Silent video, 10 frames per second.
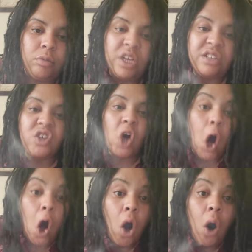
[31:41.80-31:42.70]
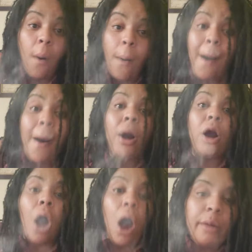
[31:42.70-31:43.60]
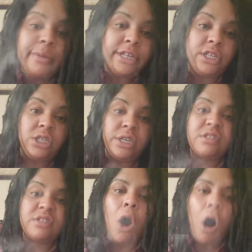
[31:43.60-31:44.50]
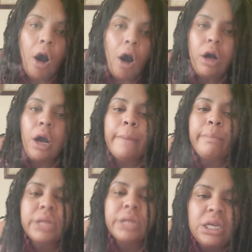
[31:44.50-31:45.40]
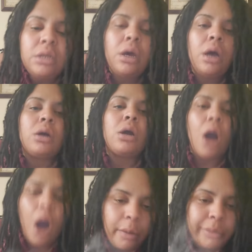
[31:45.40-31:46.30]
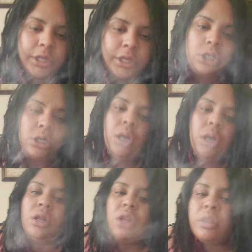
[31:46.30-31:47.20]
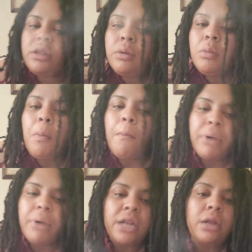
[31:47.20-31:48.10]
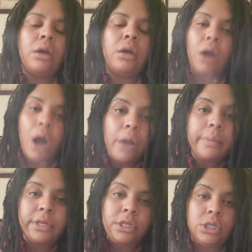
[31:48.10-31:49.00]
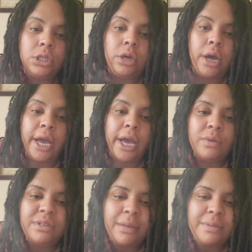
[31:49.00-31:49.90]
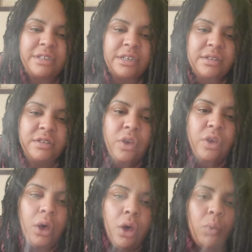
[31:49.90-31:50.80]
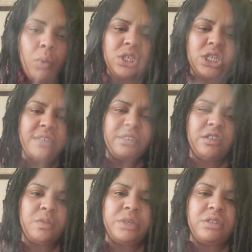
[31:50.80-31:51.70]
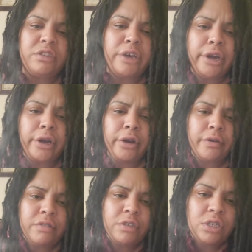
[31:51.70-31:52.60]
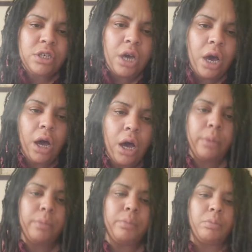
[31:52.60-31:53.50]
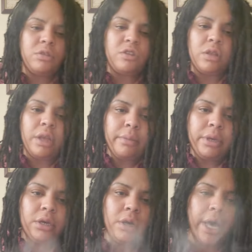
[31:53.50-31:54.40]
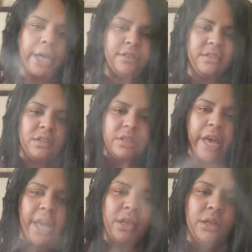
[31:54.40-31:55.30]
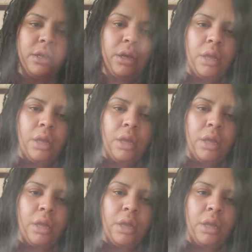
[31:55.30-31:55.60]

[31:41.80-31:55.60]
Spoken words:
it's all garbage, it's all complete garbage, nothing but garbage. All right, what's up, sis? Will justice be served? So let me go ahead and see that.